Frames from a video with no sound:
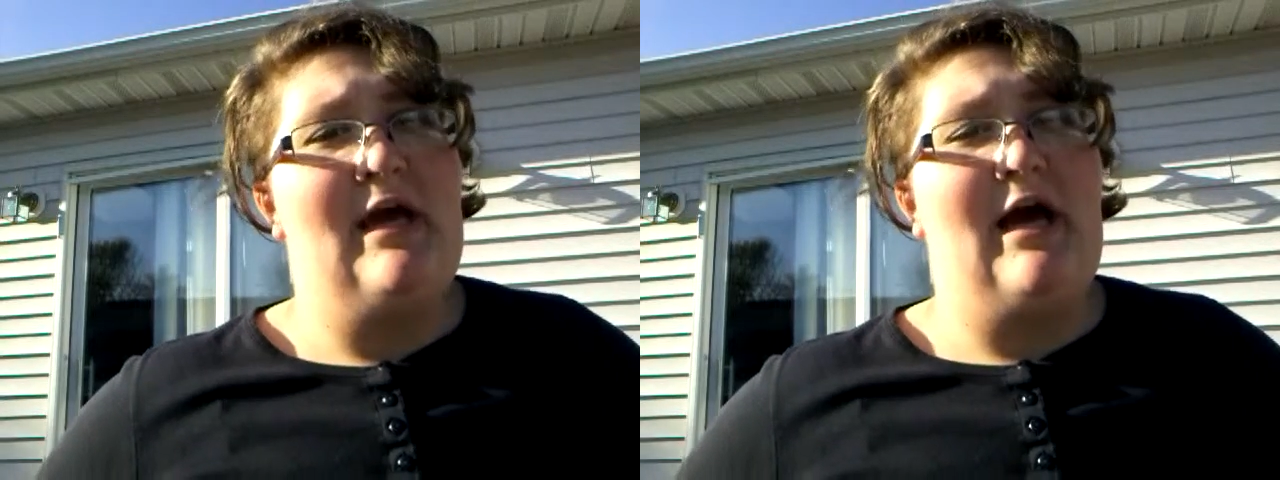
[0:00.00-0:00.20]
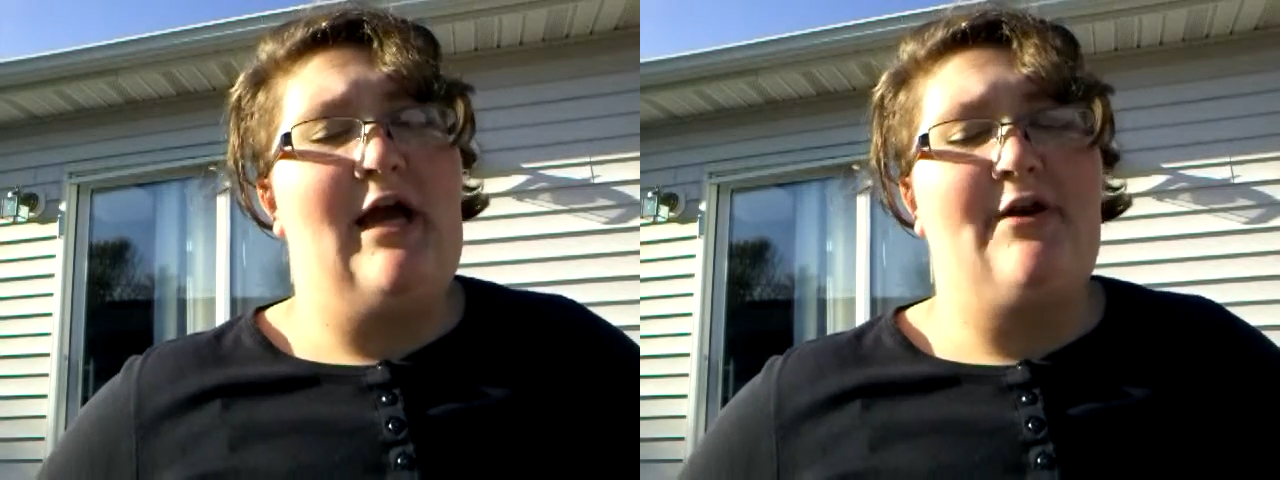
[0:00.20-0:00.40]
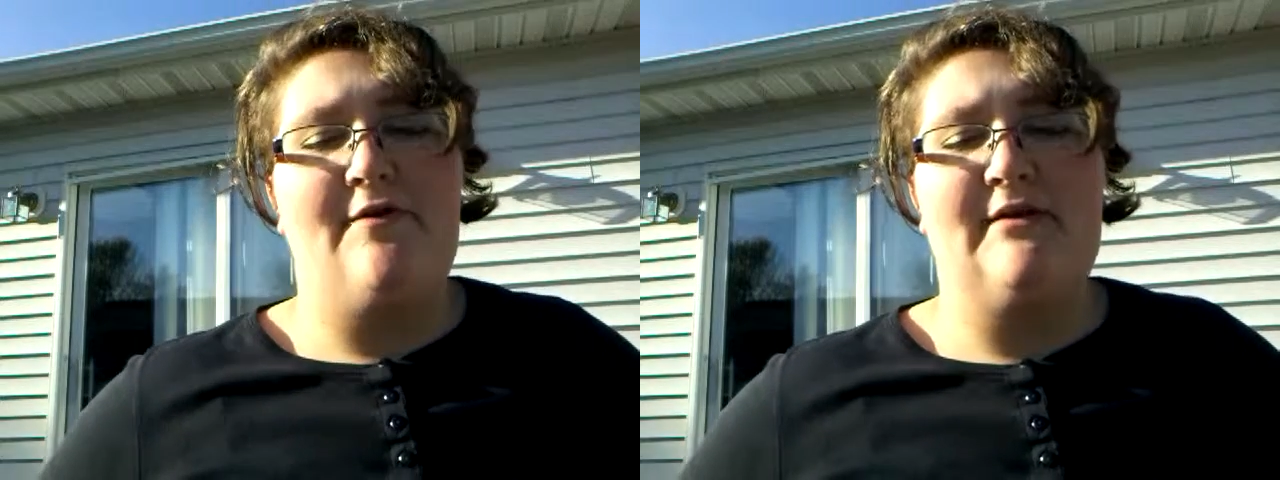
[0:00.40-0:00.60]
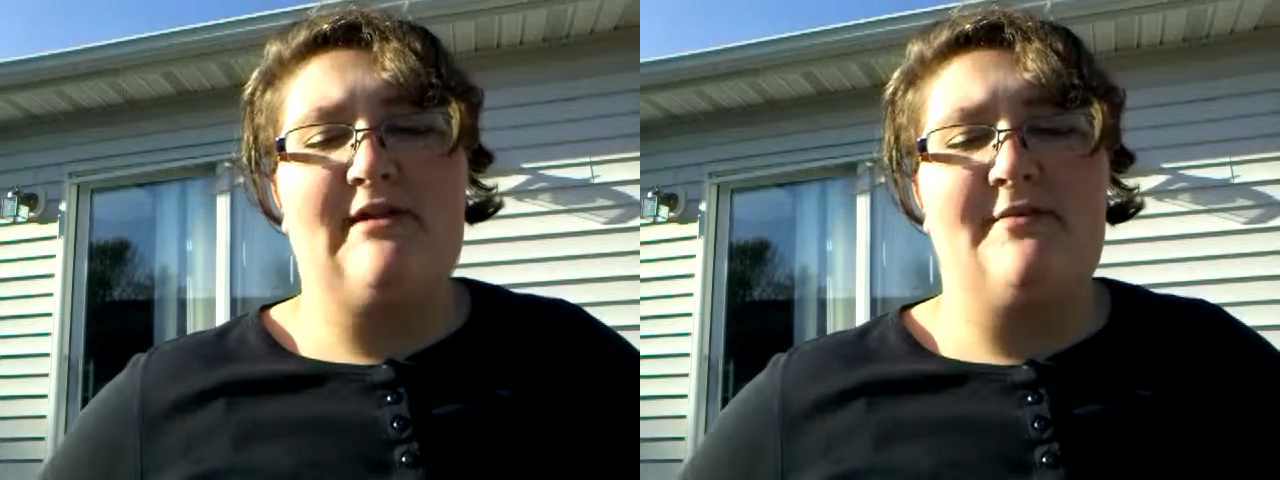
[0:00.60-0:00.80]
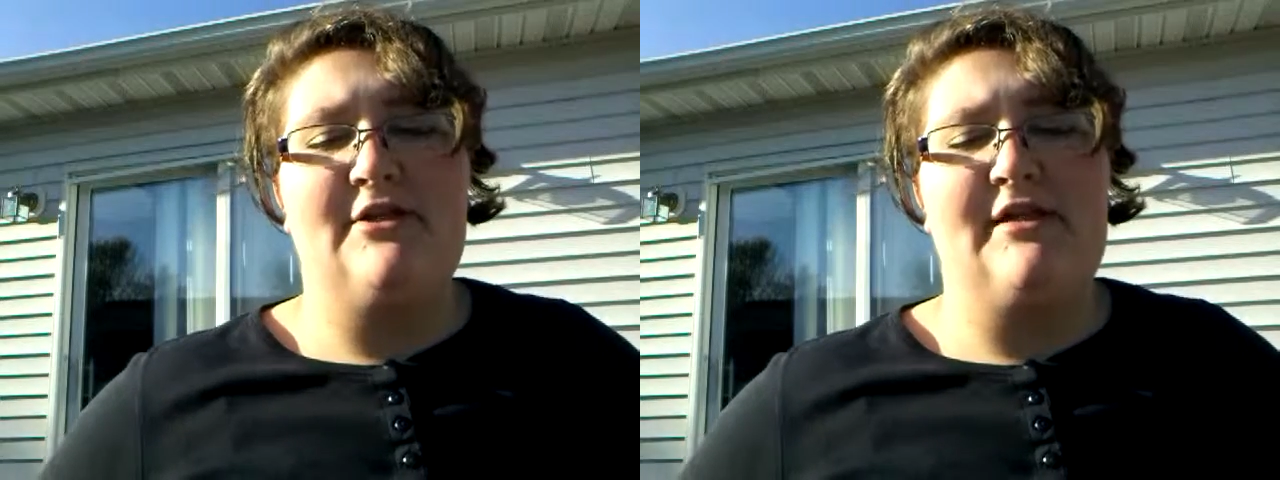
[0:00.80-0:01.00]
I know this
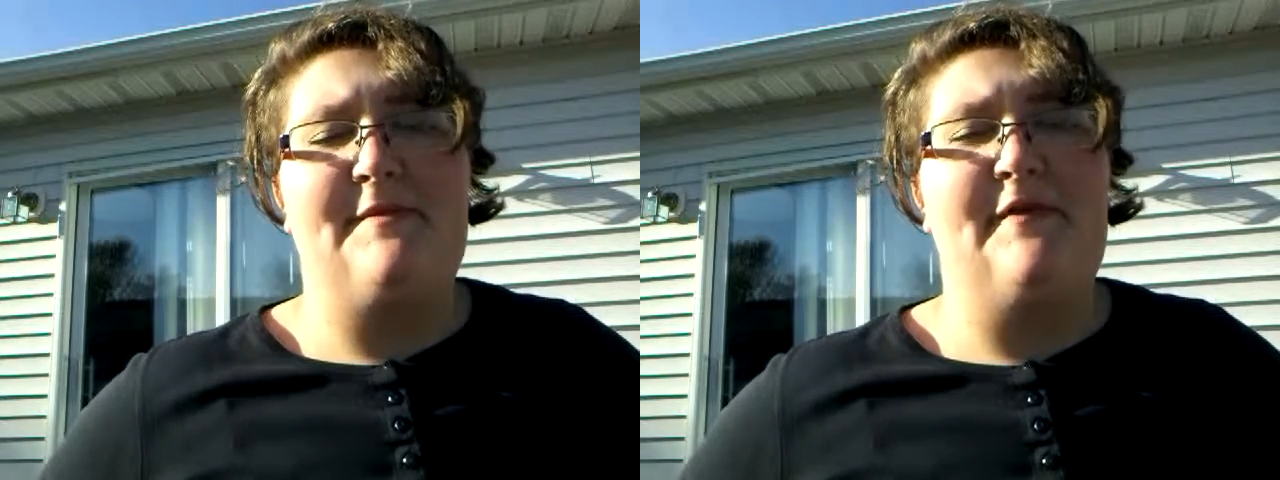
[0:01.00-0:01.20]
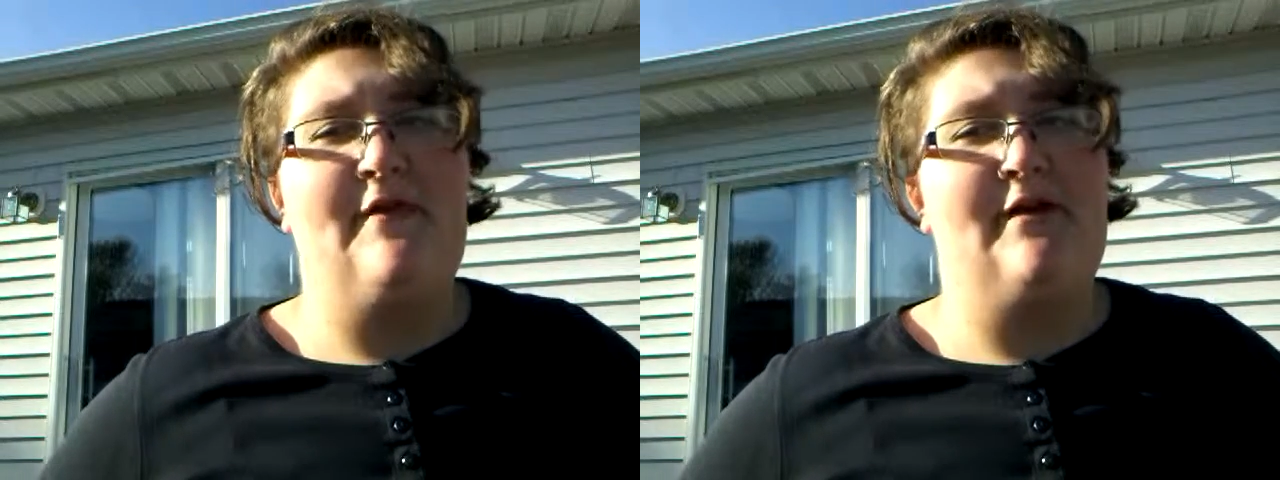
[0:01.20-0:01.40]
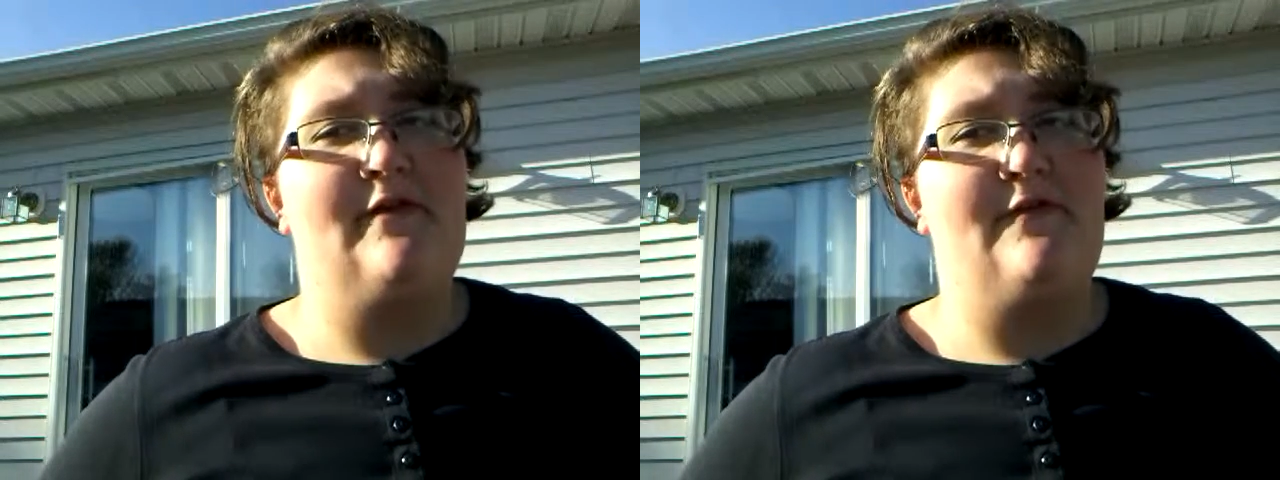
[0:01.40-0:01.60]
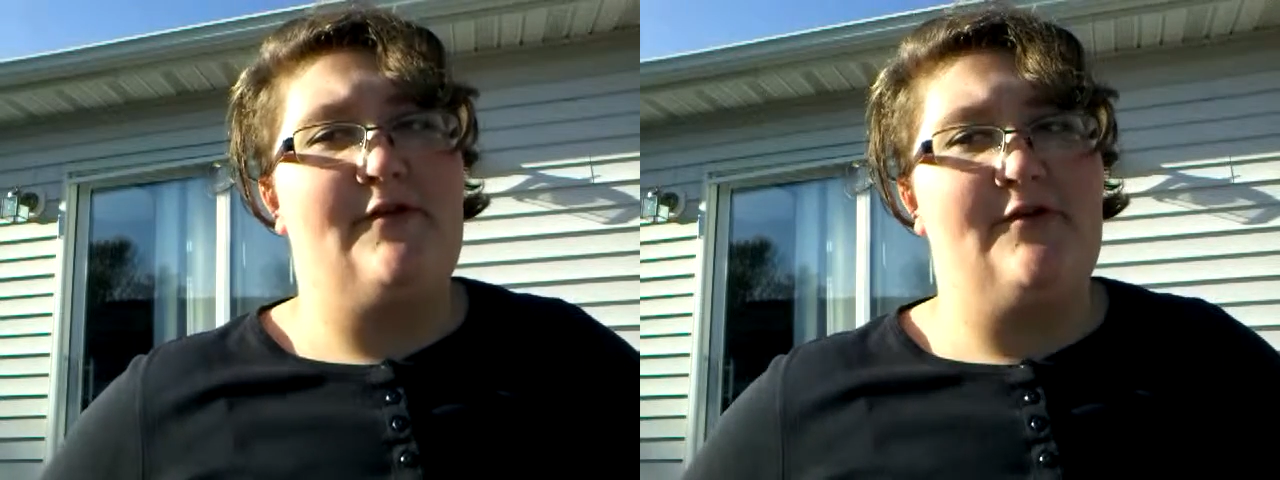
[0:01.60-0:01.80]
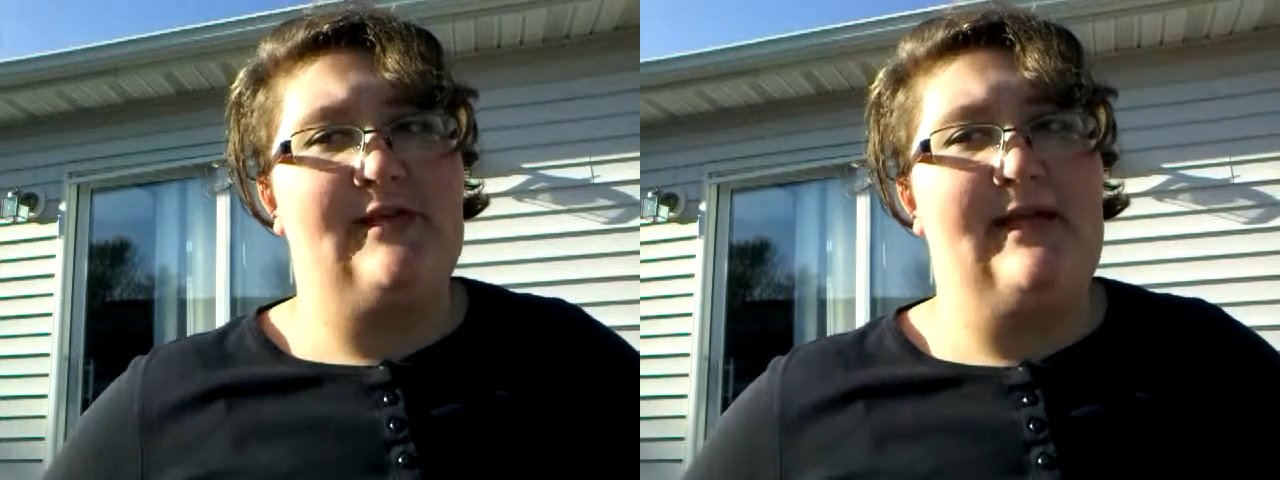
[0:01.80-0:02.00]
subject can be very
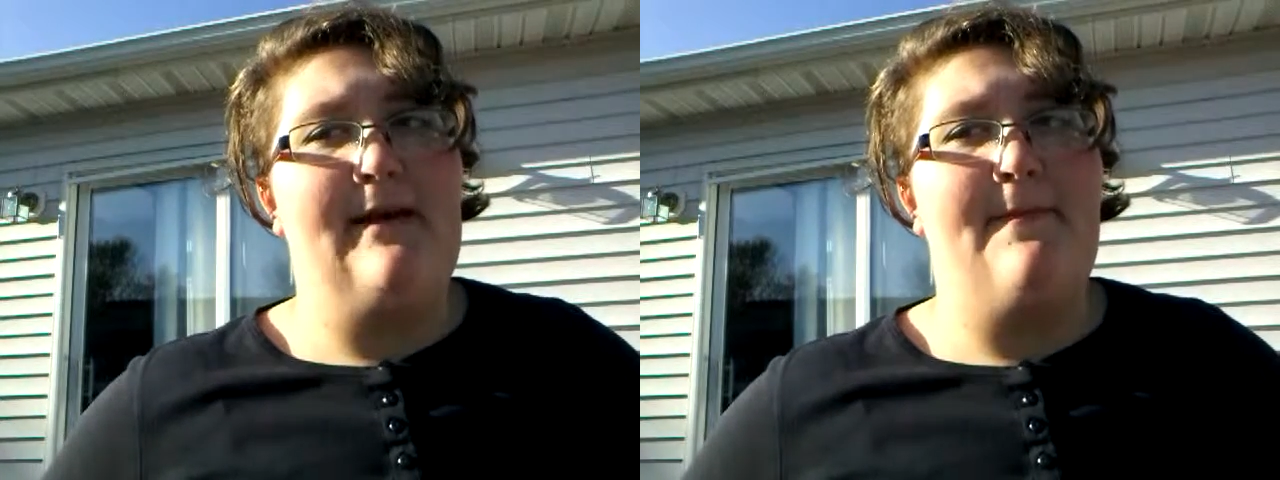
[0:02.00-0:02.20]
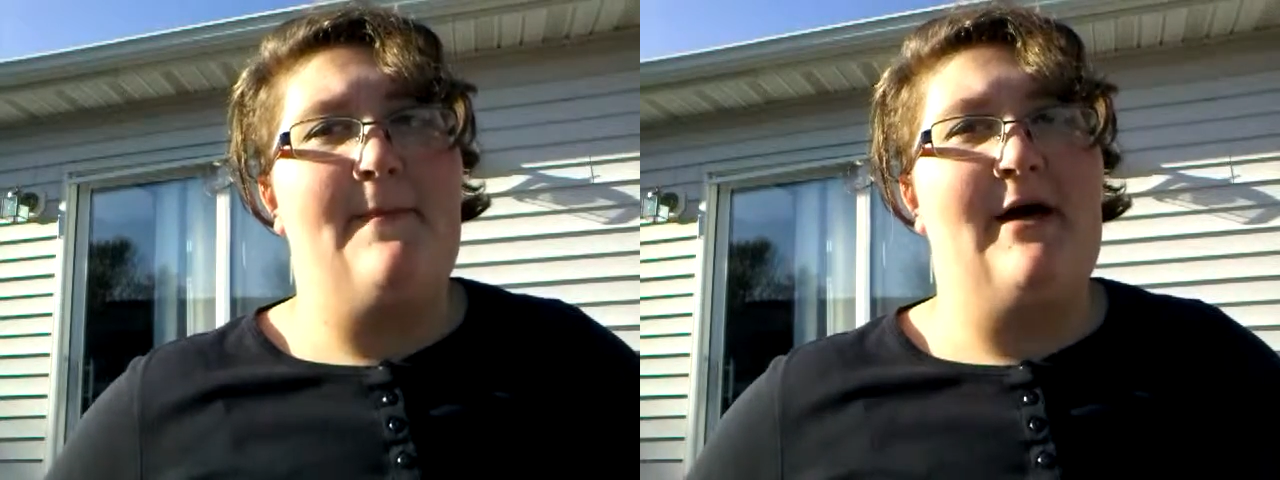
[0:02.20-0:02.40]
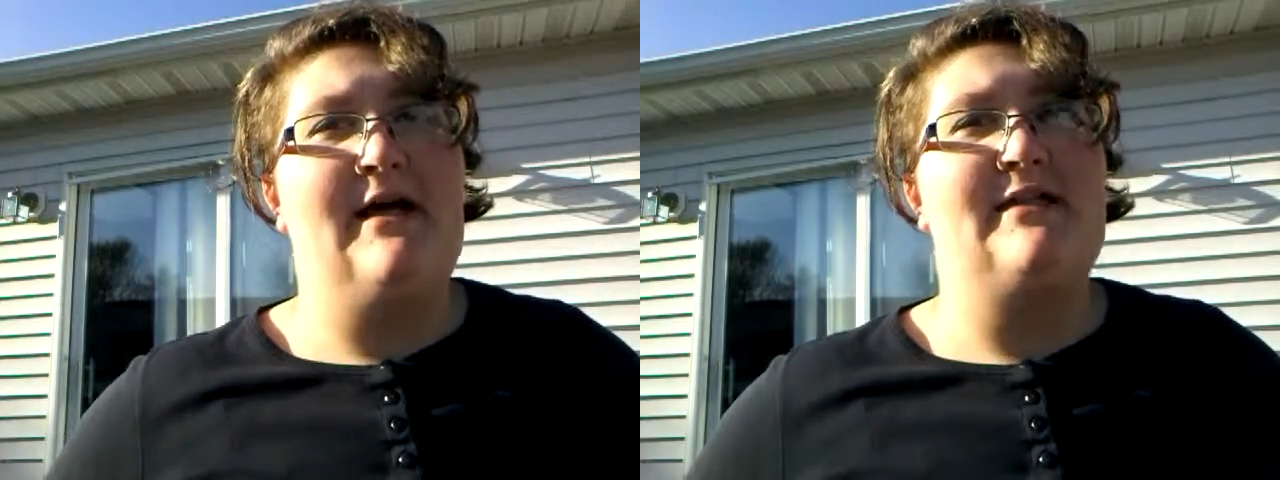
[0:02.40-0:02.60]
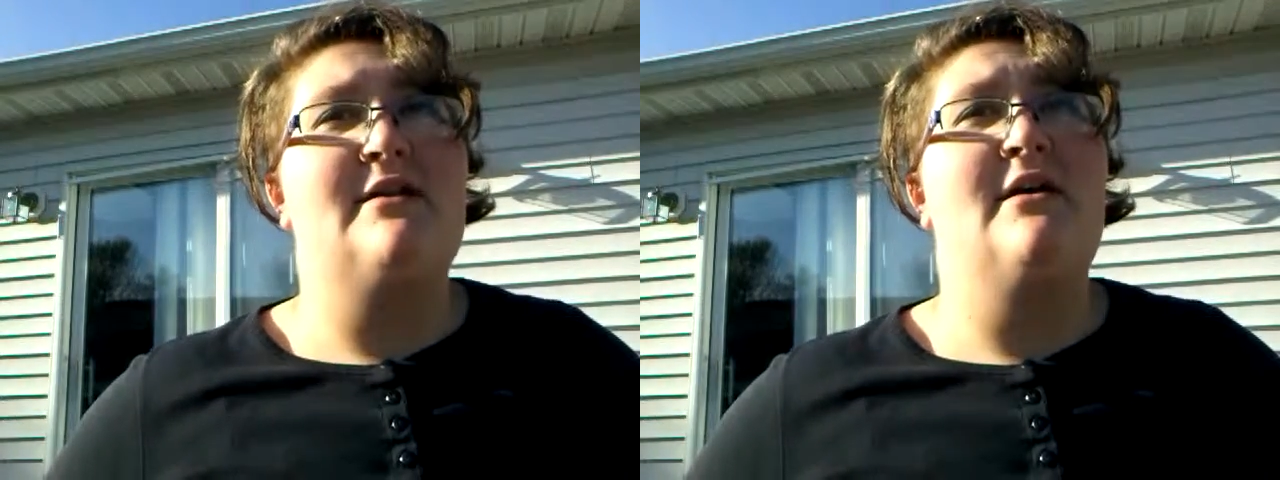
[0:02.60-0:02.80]
confusing, but